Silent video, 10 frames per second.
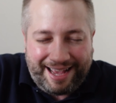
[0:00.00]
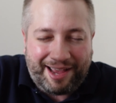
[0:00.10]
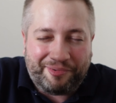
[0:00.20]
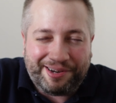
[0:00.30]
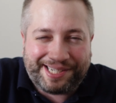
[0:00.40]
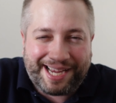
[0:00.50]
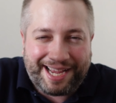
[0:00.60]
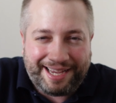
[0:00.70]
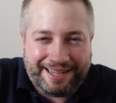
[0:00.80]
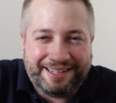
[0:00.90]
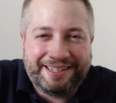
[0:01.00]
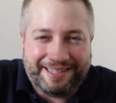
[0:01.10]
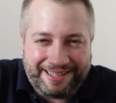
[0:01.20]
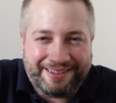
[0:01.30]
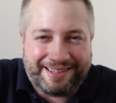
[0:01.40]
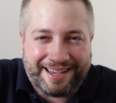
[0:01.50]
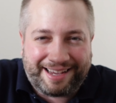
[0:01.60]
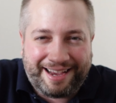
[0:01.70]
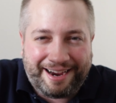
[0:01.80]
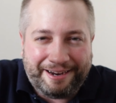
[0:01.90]
I appreciate you. You take
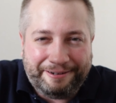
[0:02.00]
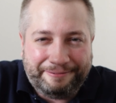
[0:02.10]
care.